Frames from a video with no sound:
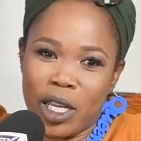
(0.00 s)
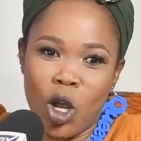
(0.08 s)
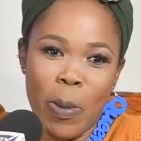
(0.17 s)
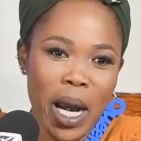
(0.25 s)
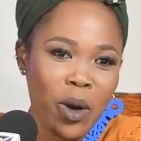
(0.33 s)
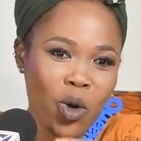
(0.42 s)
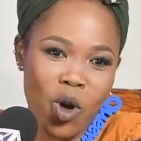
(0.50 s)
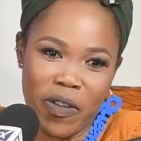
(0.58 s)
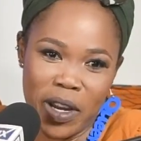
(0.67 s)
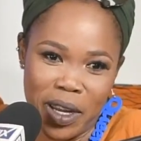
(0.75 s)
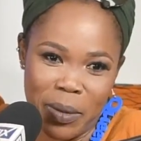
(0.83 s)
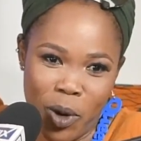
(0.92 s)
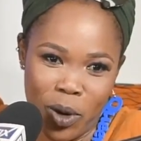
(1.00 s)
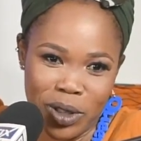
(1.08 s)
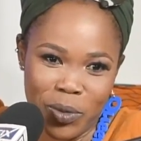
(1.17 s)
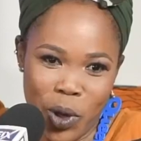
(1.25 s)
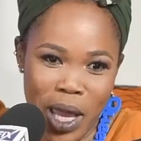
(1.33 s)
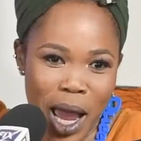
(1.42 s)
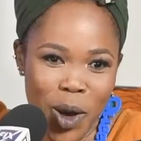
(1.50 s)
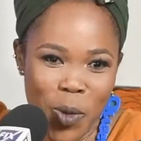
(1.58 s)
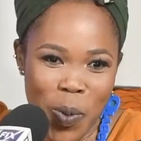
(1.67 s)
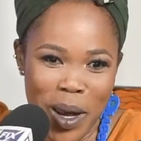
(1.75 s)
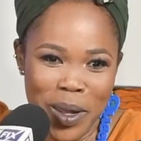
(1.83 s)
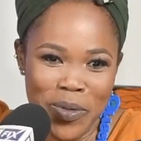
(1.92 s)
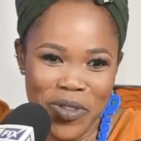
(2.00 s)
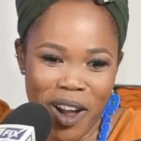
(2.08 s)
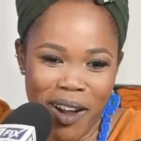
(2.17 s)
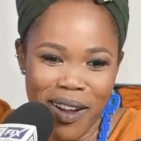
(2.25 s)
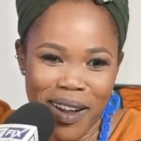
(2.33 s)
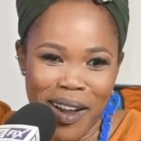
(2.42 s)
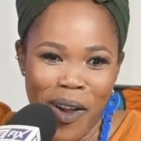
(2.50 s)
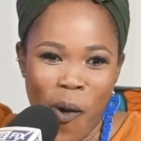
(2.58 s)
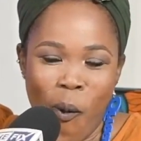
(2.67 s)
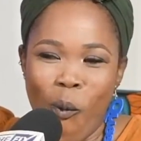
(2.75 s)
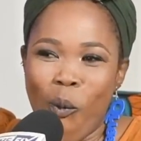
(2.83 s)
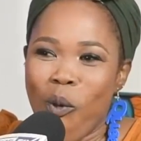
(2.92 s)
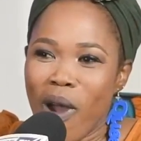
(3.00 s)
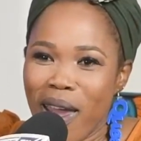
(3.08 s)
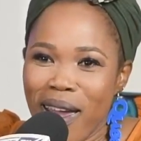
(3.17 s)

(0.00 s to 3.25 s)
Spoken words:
Nobody look over there. But where I look for them for? Where?